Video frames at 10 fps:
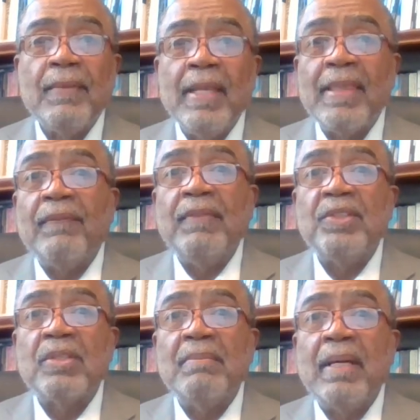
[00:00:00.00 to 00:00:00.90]
that
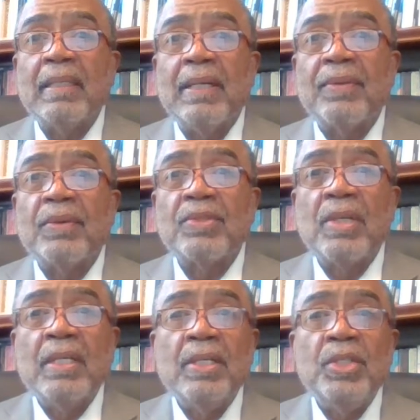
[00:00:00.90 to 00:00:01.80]
featured, among others,
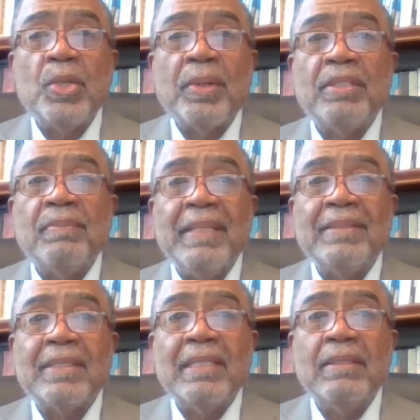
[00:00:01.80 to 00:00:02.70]
George
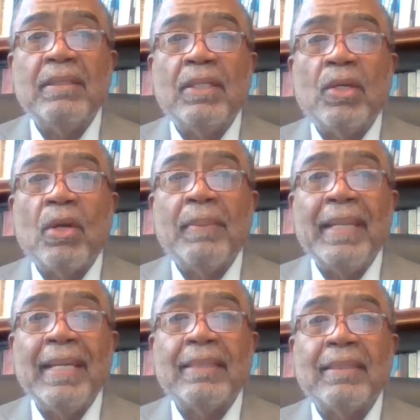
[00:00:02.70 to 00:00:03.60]
Benson, Herbie
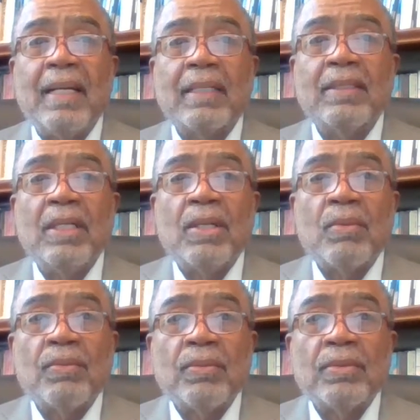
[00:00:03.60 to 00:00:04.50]
Hancock,
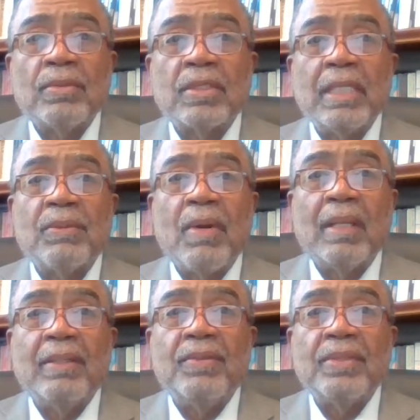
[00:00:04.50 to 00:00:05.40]
Sonny
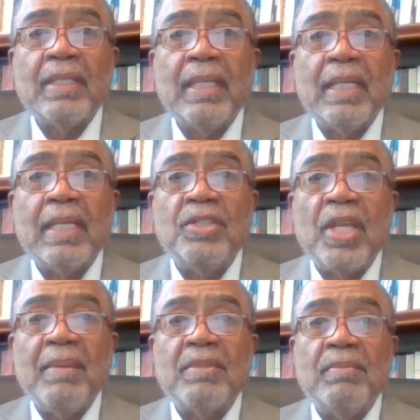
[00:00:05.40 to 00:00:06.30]
Rollins, and
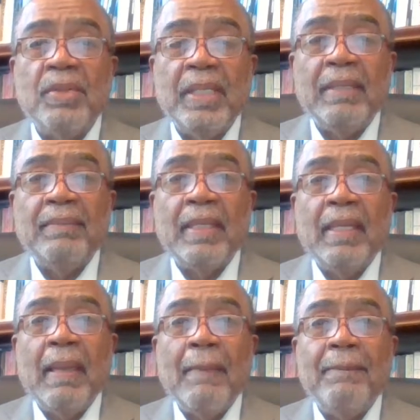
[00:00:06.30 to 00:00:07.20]
James Moody.
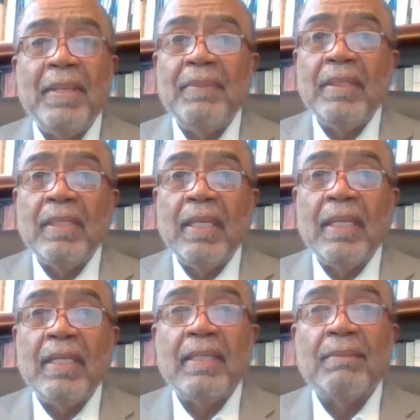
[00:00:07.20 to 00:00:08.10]
B.B.
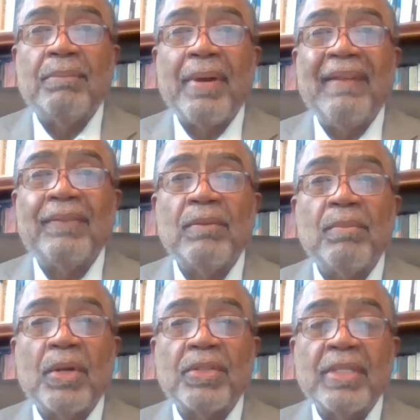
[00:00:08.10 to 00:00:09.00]
King, Branford
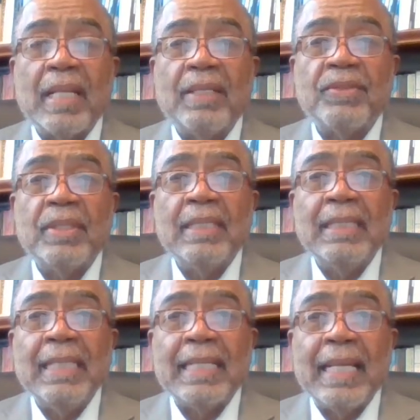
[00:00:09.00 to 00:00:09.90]
Marsalis,
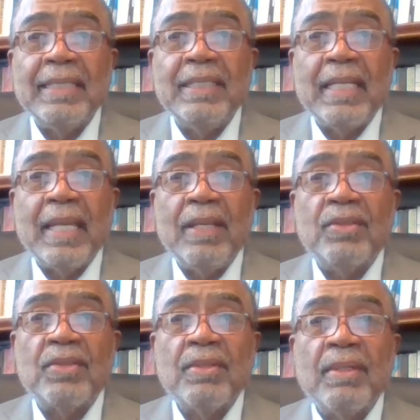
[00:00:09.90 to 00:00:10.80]
and Isaac
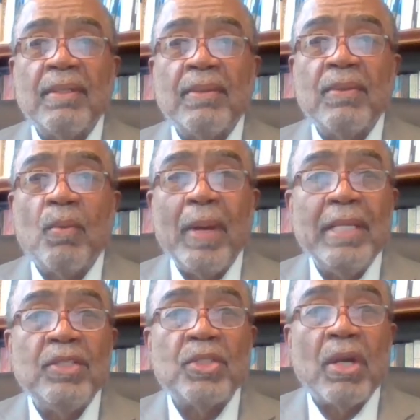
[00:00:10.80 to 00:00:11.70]
Hayes,
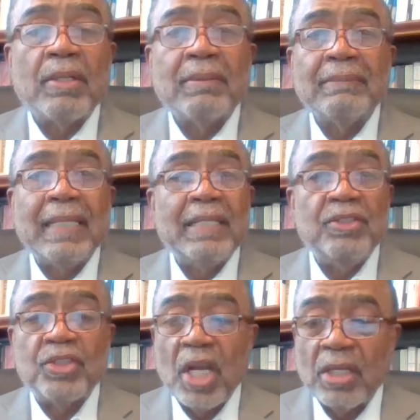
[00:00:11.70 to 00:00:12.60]
Wayne Shorter, and
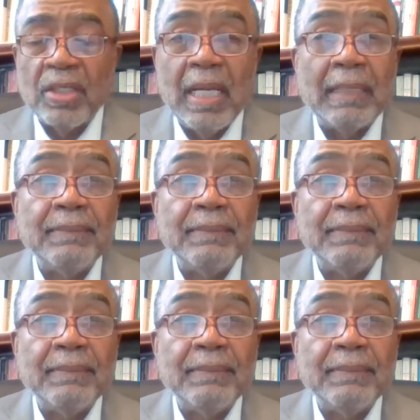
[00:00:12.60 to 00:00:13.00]
Chaka Khan.